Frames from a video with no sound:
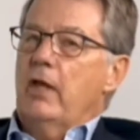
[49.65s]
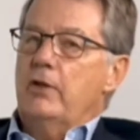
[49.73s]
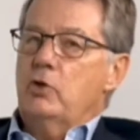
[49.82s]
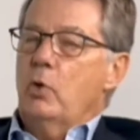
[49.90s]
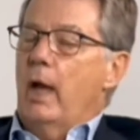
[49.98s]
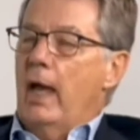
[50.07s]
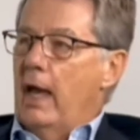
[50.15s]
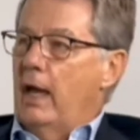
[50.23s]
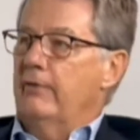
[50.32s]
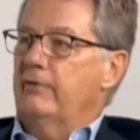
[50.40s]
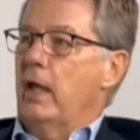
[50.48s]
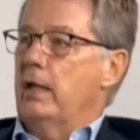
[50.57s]
that you
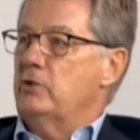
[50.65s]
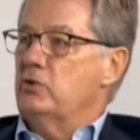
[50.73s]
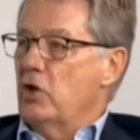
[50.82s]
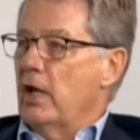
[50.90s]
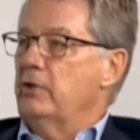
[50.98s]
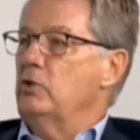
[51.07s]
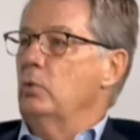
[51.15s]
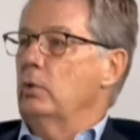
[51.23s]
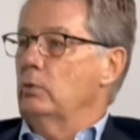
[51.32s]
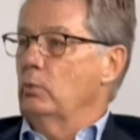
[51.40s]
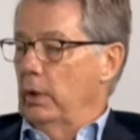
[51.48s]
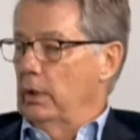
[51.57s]
have a
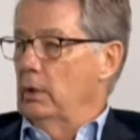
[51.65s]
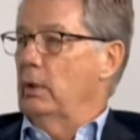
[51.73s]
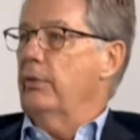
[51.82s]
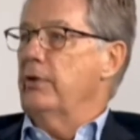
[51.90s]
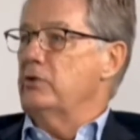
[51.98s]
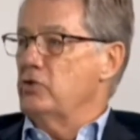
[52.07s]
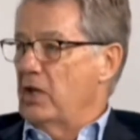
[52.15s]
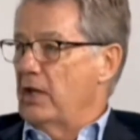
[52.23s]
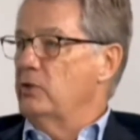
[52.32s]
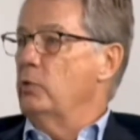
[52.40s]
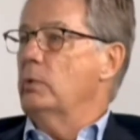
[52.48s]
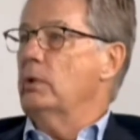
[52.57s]
genuine will that
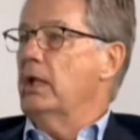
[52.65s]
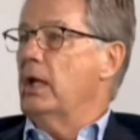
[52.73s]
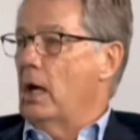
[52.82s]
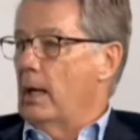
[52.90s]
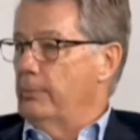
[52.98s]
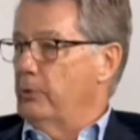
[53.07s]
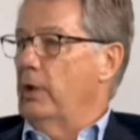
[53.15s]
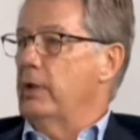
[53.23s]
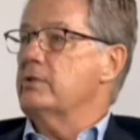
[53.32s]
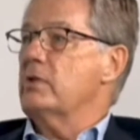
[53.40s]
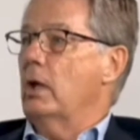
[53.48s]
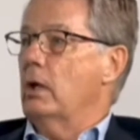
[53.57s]
genuinely
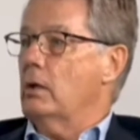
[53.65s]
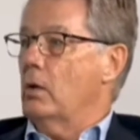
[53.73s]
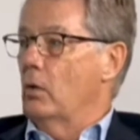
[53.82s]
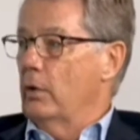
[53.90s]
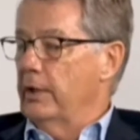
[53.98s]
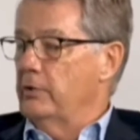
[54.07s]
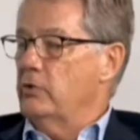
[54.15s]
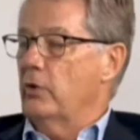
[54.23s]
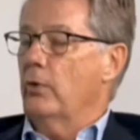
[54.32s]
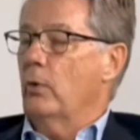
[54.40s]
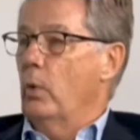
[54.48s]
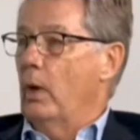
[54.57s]
operates according
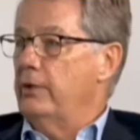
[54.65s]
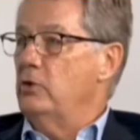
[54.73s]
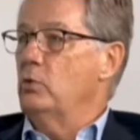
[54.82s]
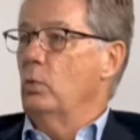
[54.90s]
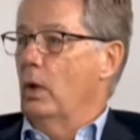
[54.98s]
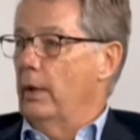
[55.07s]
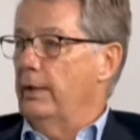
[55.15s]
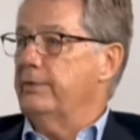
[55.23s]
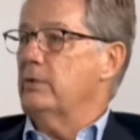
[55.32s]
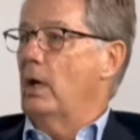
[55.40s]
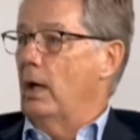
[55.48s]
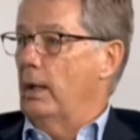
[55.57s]
to the way you want
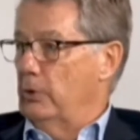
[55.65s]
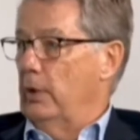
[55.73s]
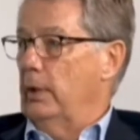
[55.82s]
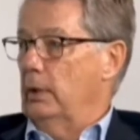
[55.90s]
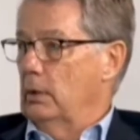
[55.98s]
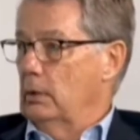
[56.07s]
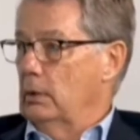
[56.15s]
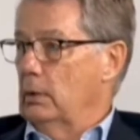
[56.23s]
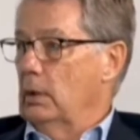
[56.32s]
it to operate.